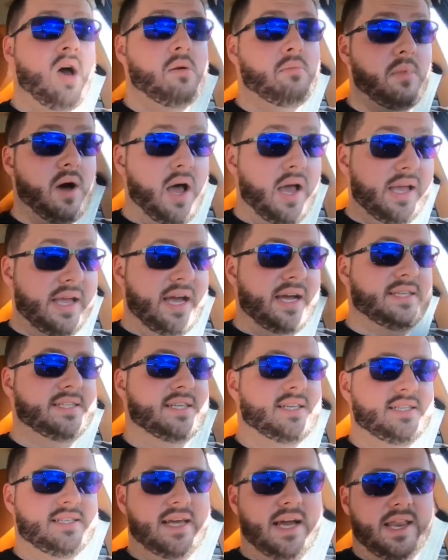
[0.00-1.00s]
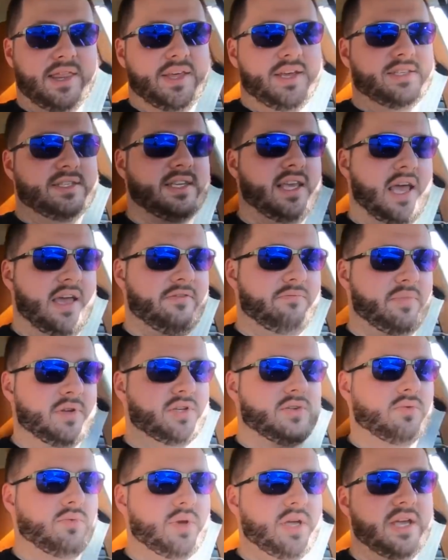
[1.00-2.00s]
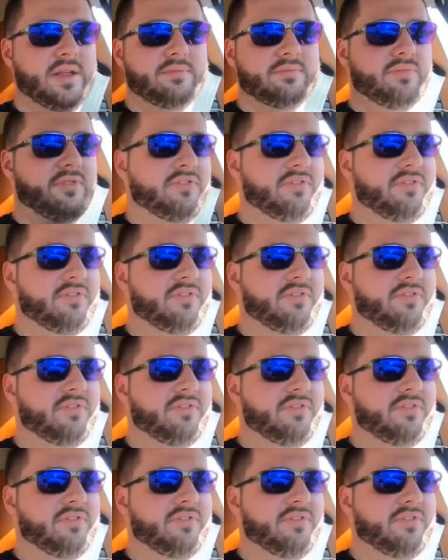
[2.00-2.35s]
My guess is that this gave between